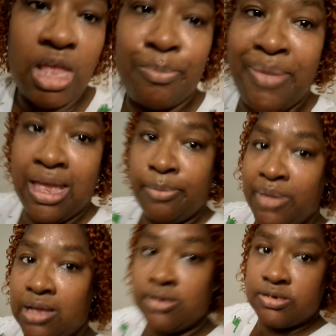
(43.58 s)
babe
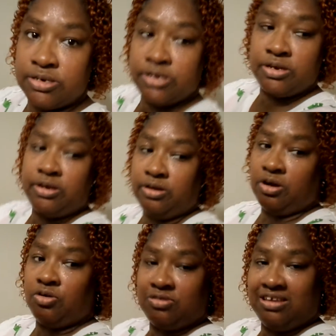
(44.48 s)
here
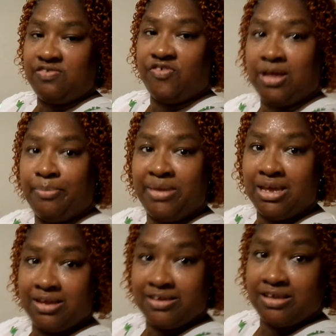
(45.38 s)
hold this for me
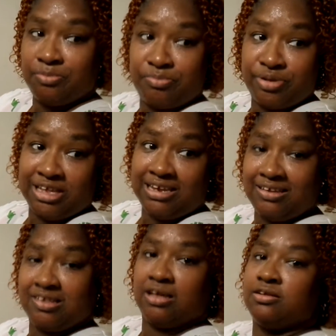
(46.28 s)

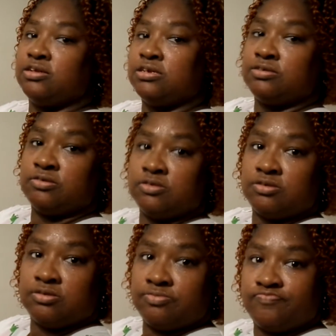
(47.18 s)
please
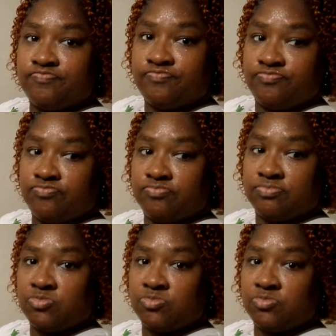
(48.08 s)
hello